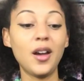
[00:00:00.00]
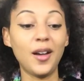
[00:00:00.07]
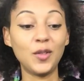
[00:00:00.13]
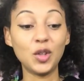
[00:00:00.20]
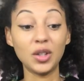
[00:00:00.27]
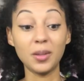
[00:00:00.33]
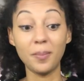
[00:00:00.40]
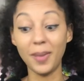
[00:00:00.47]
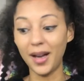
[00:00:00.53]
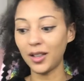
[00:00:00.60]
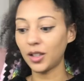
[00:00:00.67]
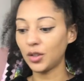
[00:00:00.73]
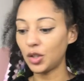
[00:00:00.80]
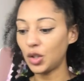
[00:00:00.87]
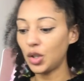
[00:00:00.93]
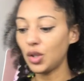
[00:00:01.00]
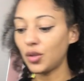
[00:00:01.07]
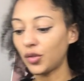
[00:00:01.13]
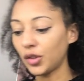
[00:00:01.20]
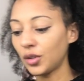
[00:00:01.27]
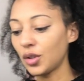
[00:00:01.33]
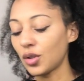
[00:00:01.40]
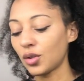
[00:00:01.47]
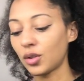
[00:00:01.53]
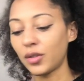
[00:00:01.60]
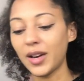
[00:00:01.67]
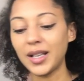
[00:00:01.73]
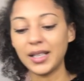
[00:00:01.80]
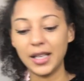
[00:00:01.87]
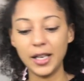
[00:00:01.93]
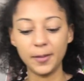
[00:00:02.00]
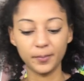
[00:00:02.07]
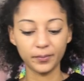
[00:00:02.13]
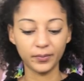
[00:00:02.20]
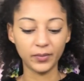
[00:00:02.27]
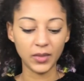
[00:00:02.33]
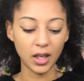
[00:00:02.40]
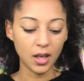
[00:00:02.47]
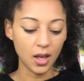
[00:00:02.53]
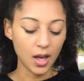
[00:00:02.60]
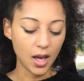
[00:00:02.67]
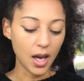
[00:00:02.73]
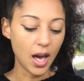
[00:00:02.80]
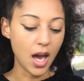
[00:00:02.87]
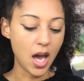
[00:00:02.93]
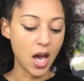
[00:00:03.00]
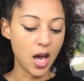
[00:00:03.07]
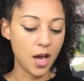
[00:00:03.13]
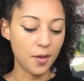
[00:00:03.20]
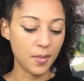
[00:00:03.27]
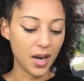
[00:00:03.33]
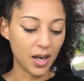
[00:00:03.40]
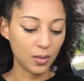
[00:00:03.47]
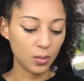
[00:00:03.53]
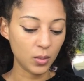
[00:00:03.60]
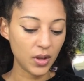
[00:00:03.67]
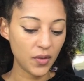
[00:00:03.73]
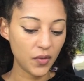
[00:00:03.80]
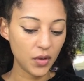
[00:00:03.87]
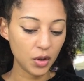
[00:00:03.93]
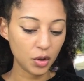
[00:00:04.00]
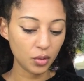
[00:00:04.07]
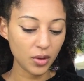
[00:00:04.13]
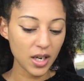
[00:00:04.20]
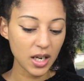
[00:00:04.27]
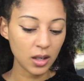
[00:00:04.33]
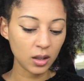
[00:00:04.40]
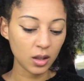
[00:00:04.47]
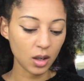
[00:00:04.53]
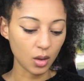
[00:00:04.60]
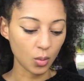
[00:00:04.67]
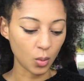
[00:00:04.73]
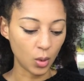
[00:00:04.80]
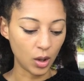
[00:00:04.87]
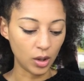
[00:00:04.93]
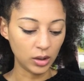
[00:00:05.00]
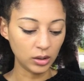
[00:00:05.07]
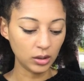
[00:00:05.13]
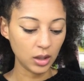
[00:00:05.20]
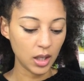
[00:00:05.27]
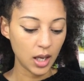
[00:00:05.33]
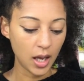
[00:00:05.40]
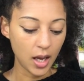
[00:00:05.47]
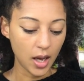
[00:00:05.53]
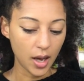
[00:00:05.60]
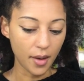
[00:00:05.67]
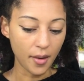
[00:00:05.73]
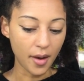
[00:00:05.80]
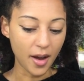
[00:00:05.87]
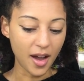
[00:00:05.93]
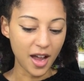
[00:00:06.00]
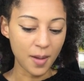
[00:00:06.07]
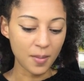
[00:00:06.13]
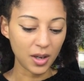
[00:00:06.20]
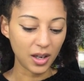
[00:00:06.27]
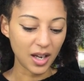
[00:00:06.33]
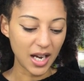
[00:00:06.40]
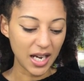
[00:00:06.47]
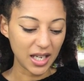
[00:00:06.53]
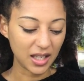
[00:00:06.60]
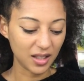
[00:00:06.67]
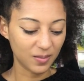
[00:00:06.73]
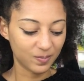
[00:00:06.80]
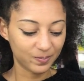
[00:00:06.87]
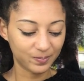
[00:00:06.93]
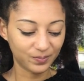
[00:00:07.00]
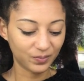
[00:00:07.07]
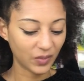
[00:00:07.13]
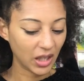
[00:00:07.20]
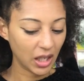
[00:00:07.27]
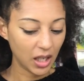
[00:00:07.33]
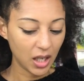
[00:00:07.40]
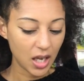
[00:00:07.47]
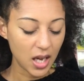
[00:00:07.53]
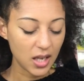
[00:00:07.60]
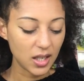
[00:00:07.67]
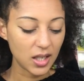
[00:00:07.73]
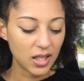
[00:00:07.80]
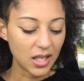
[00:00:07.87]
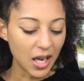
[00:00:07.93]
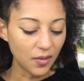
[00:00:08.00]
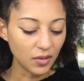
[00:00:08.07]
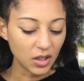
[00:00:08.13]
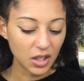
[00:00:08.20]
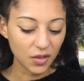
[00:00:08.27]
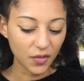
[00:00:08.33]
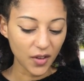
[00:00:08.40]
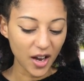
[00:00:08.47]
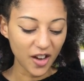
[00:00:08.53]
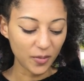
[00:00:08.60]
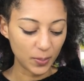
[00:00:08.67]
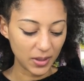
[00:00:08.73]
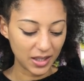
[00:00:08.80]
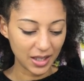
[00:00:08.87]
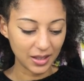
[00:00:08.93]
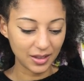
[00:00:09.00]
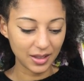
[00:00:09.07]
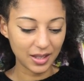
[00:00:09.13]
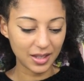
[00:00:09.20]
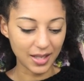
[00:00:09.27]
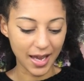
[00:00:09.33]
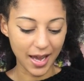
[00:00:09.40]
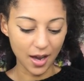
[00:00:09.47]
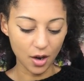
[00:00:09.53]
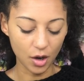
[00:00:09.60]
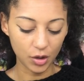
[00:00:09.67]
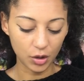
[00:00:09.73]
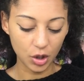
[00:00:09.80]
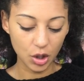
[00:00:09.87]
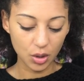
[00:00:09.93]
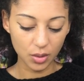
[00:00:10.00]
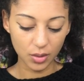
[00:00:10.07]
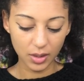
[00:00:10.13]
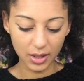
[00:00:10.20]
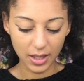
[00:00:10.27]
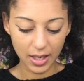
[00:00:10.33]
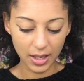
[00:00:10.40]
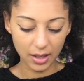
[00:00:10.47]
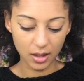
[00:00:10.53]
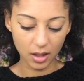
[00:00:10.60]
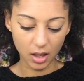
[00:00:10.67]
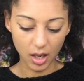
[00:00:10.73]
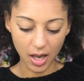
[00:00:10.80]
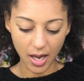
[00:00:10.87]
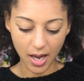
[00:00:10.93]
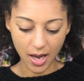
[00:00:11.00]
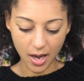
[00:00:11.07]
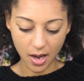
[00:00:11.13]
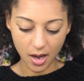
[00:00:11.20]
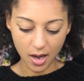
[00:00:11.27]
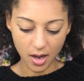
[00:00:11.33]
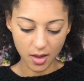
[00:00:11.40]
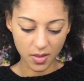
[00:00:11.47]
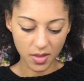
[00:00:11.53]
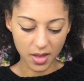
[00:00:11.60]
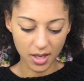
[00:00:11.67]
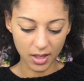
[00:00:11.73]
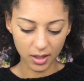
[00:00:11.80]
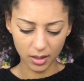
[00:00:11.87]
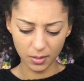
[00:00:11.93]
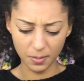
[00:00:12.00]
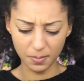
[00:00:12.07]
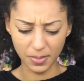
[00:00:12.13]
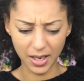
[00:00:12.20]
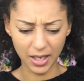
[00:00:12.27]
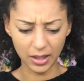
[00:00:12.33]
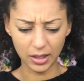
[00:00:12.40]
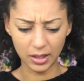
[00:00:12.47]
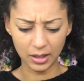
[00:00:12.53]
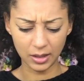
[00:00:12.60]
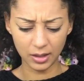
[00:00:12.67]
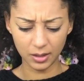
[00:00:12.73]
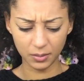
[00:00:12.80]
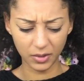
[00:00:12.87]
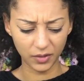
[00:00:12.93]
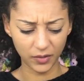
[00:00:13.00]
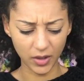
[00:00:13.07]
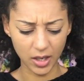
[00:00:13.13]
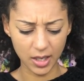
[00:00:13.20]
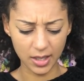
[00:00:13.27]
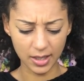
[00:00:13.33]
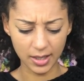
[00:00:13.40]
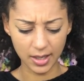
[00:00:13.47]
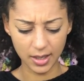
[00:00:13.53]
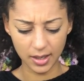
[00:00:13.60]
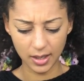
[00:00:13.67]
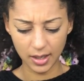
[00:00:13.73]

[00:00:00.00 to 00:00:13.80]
I've done the back and the two fronts already. And with the green one, I'm like 75% set on using this pattern. Let me find it.